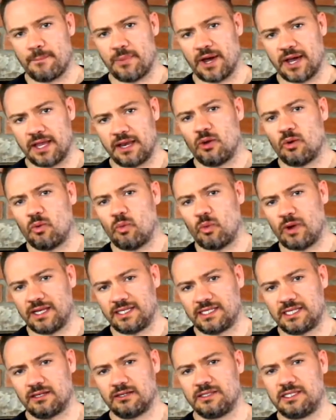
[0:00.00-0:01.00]
but
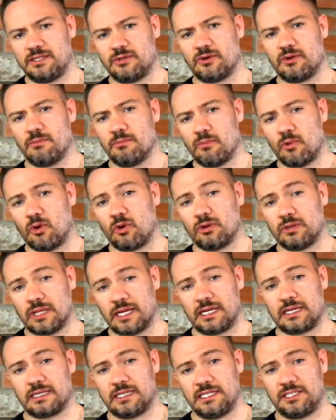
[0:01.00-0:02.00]
white-tailed deer are more
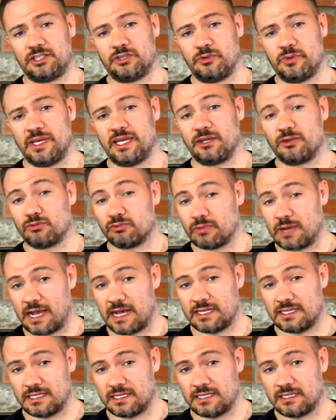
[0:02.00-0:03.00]
likely to eat
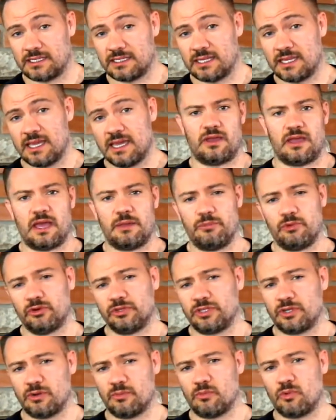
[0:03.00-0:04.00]
grasses, and mule
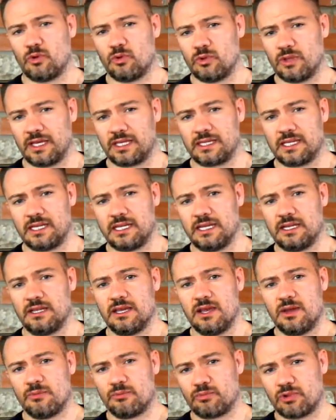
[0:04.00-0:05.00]
deer are more likely to eat
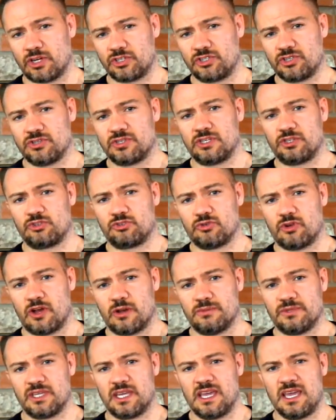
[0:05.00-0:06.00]
brushes and
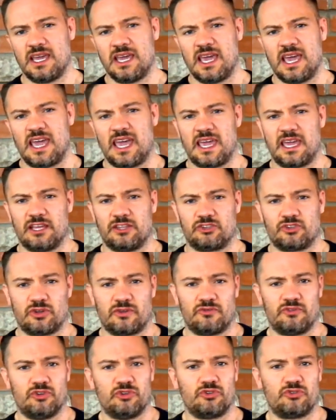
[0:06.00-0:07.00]
shrubs and sort
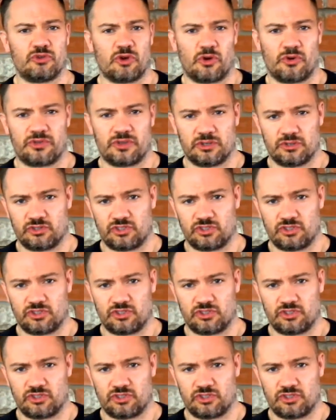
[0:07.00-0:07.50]
of new growth and